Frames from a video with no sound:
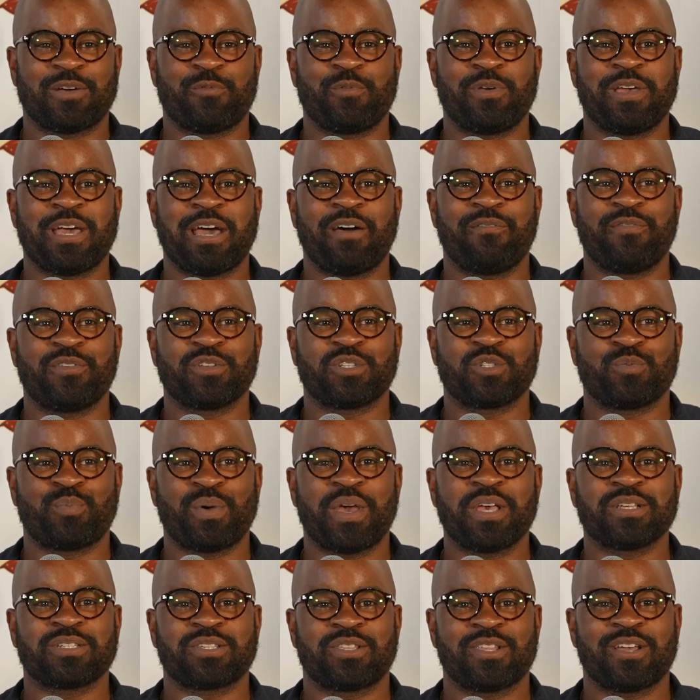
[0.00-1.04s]
that we have the
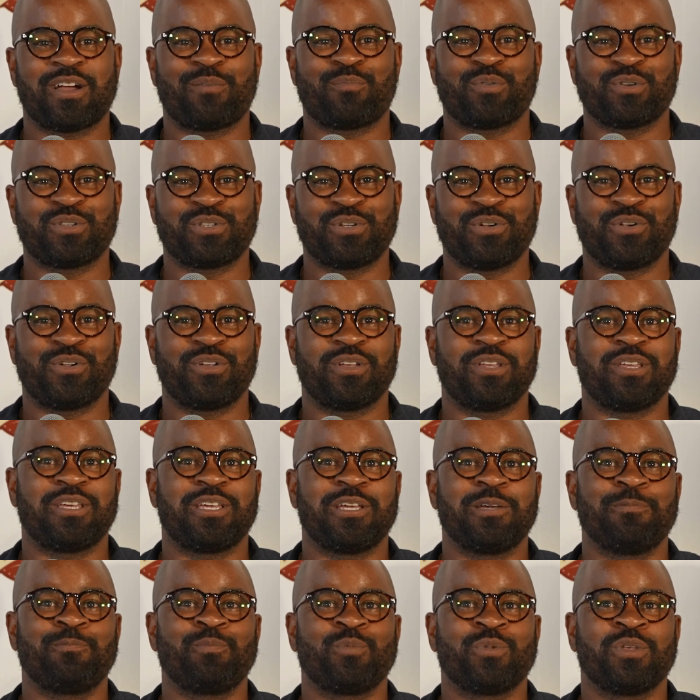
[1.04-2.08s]
space and the
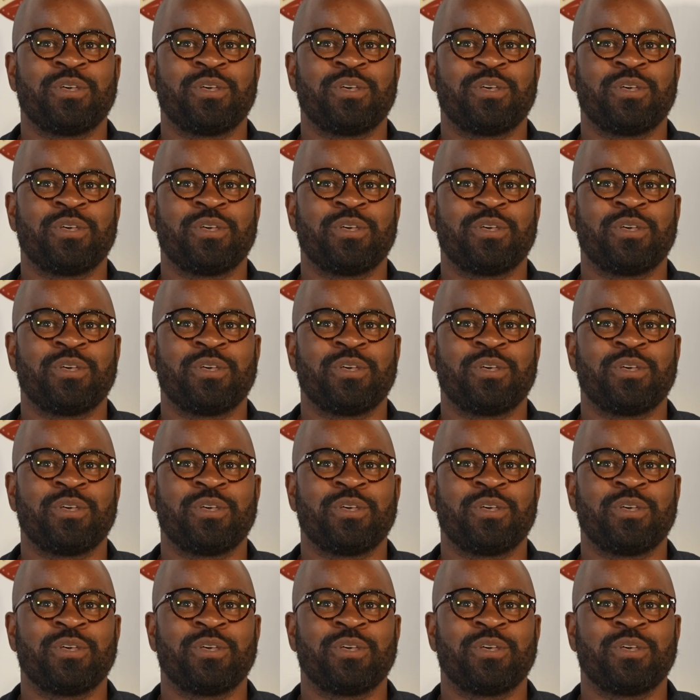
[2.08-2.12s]
opportunity